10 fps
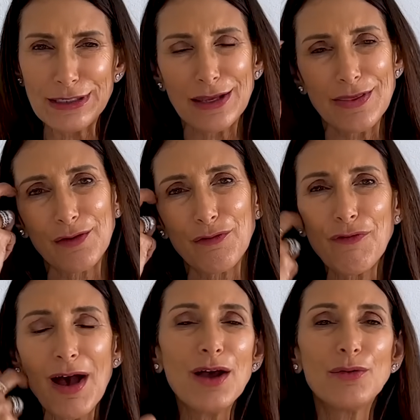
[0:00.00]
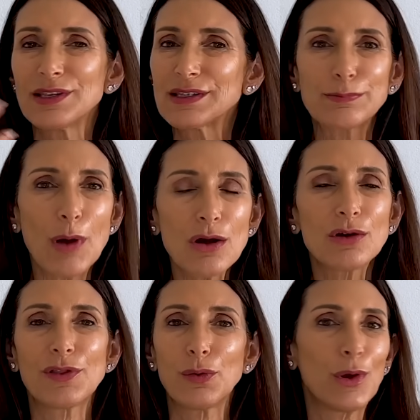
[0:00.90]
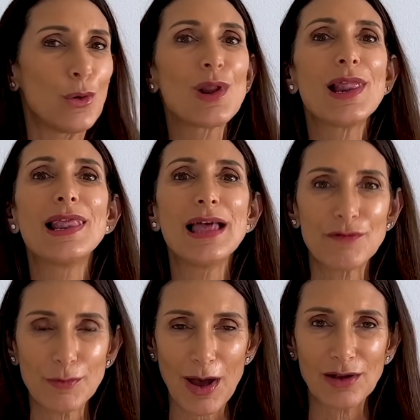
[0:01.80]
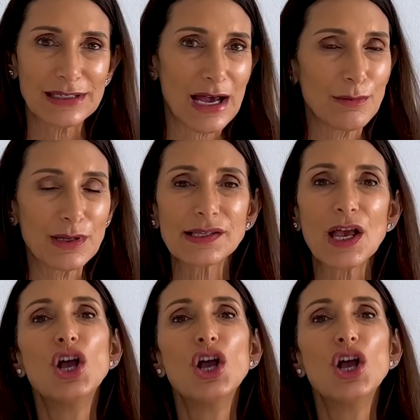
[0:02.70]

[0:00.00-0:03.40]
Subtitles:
and that fire and sparkle that we all love about diamonds.